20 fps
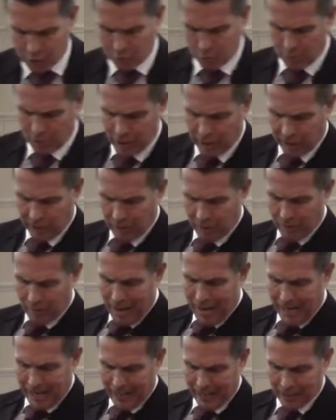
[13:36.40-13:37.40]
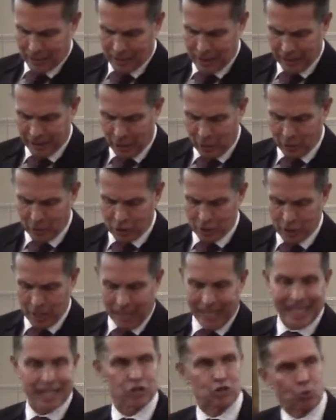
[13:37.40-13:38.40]
particular man is. Now notice
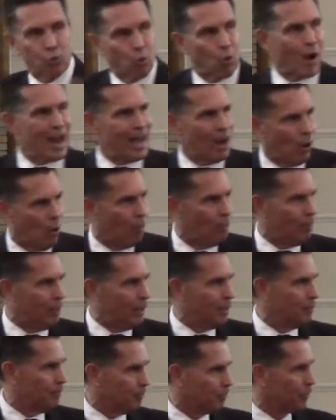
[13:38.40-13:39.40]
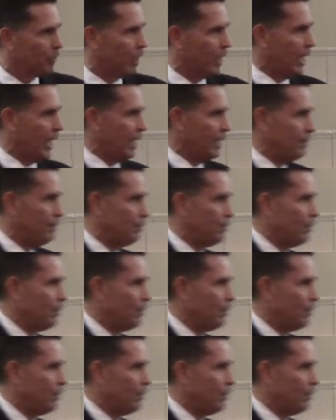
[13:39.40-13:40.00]
his realm, okay?